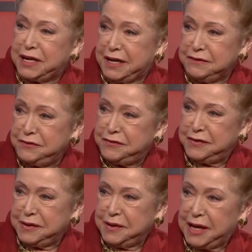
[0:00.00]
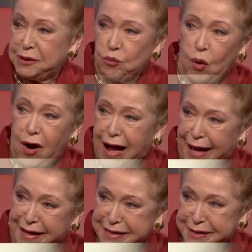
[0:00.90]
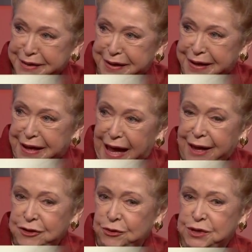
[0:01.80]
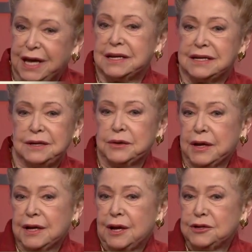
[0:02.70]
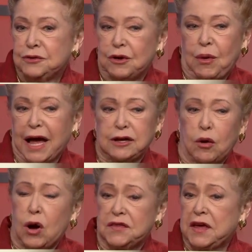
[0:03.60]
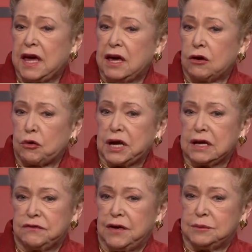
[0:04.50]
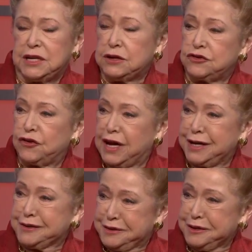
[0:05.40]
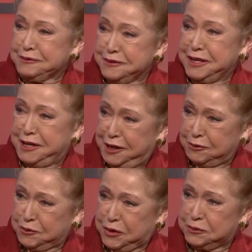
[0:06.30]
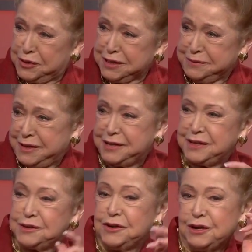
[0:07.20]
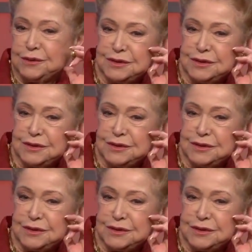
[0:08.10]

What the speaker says: if, and why. And you can, you know, I go on the Erie if I'm in a train to hear what people, you know,